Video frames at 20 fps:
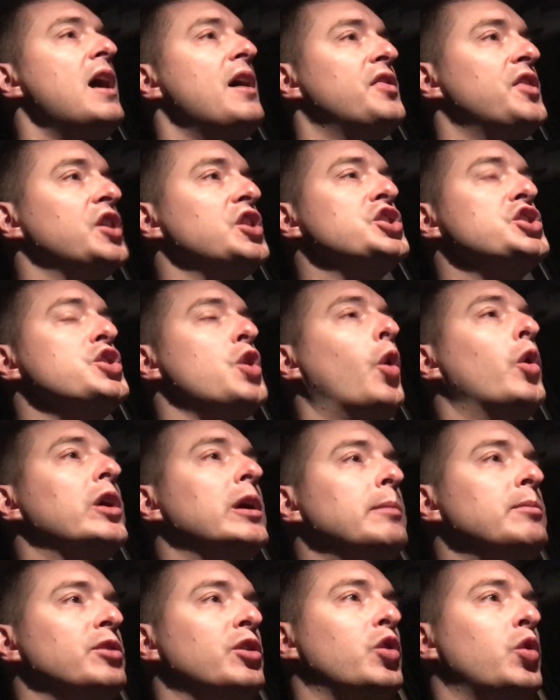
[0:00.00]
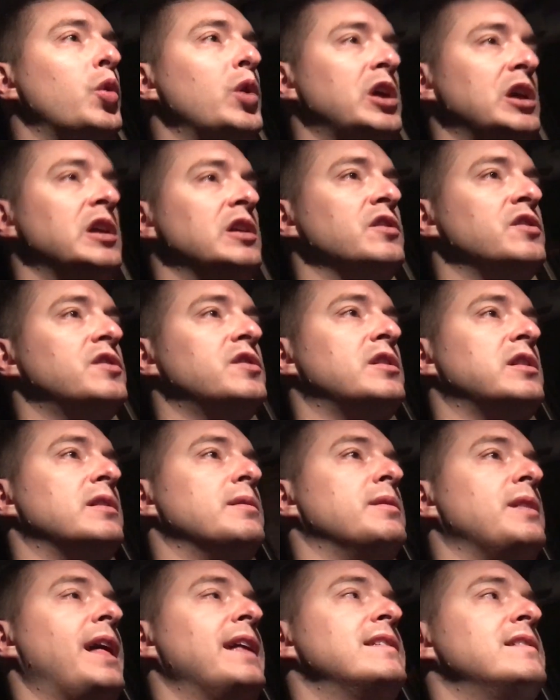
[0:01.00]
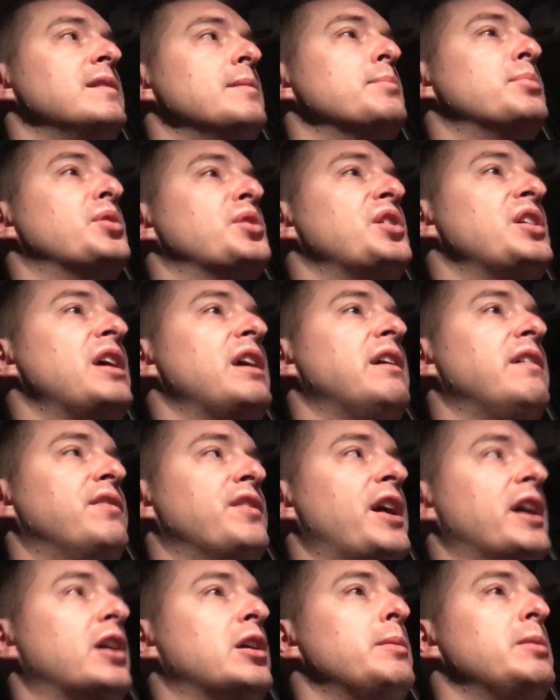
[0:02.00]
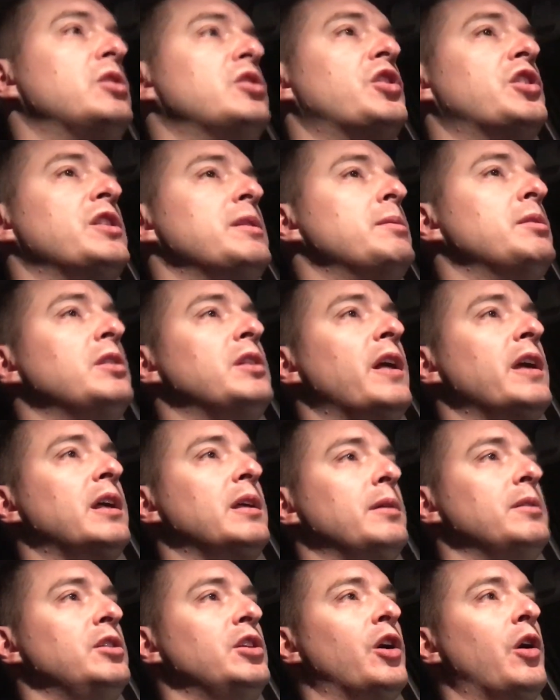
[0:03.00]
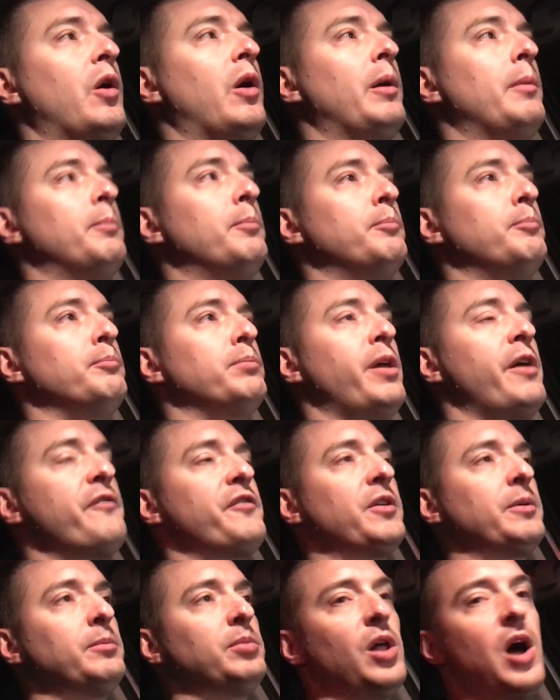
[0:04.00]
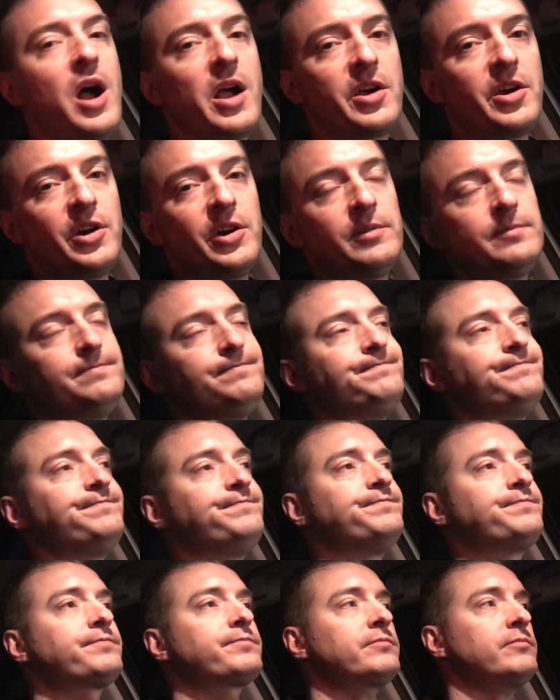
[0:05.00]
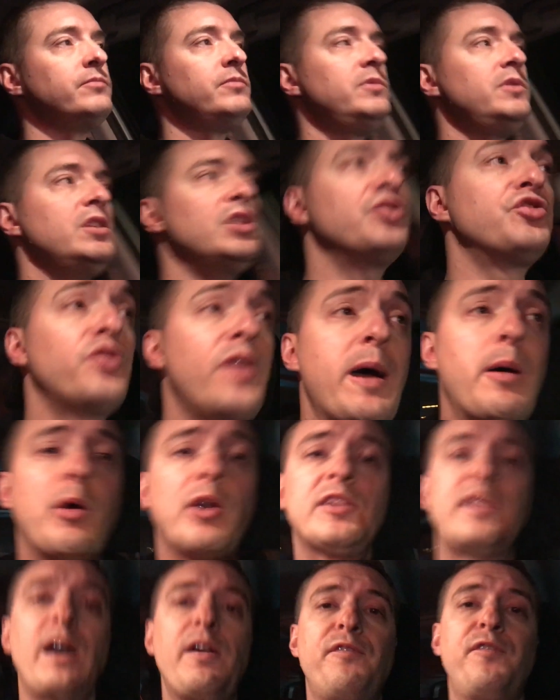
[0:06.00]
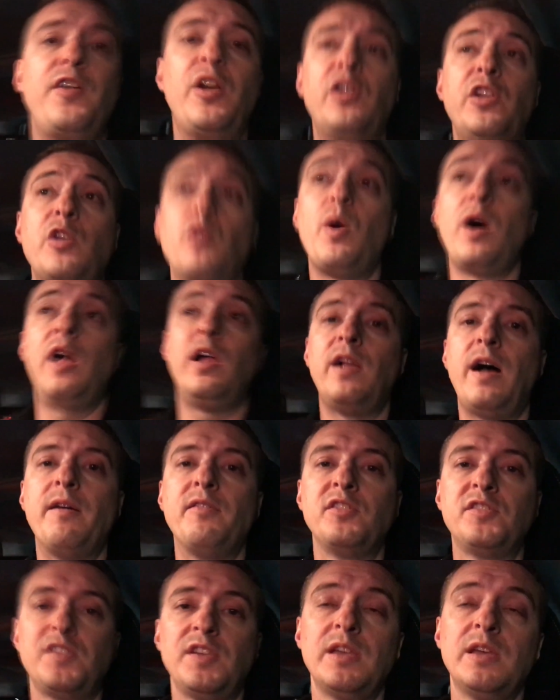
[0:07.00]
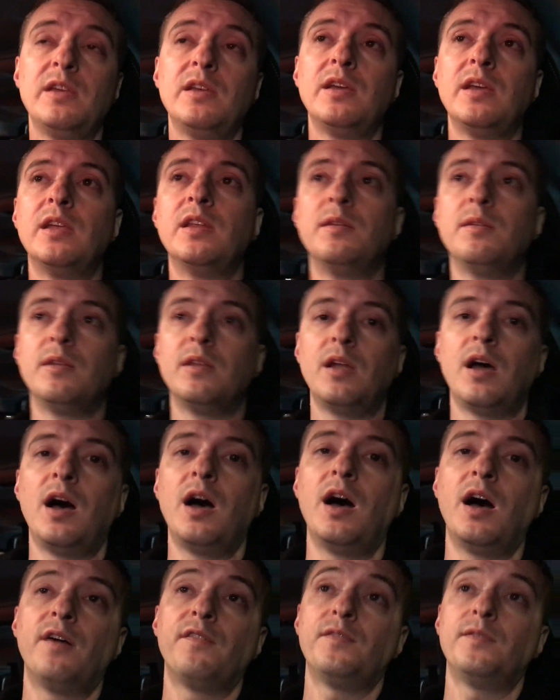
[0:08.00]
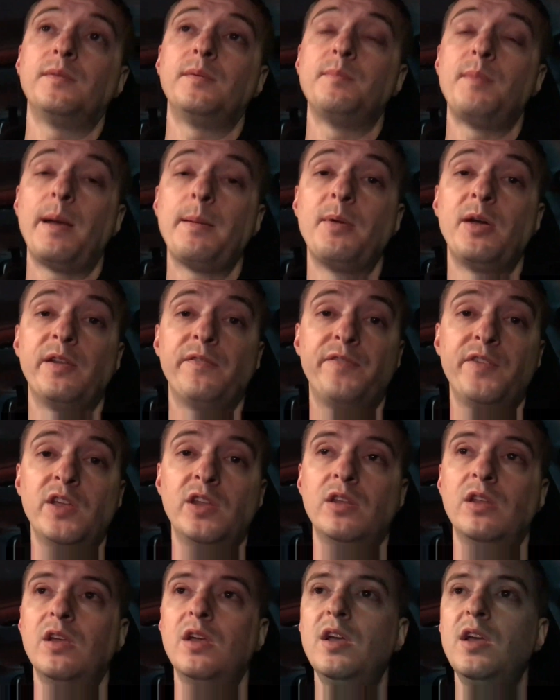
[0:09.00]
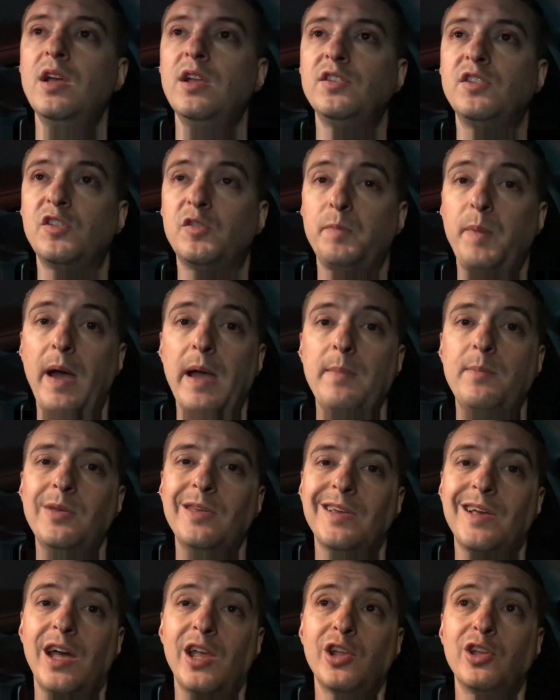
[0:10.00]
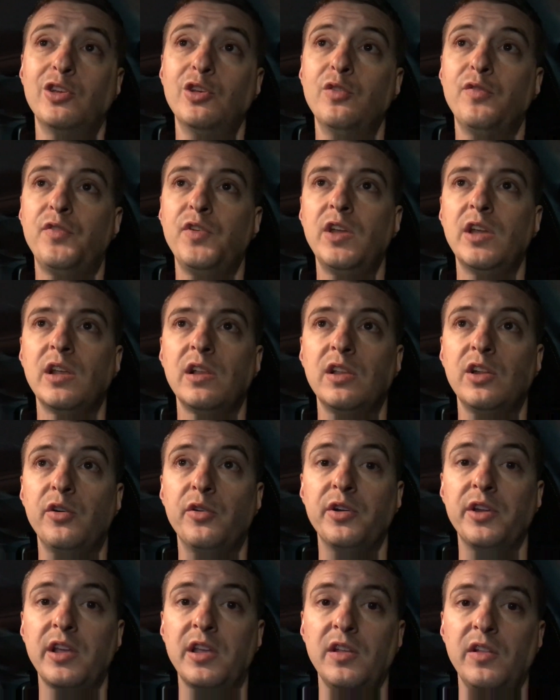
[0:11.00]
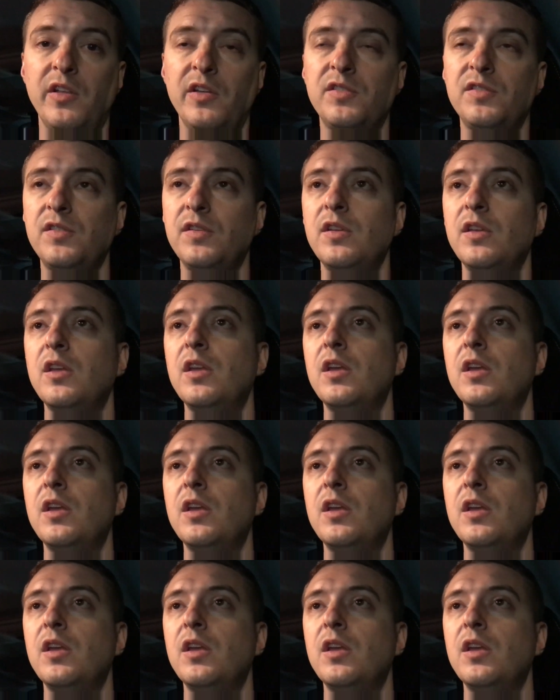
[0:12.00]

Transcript: I think showing him the queens lets him believe that I could be turning them into like you know a bluffing blocker. So that worked out fairly well, obviously in uh, my benefit, despite being kind of goofy and a little ridiculous.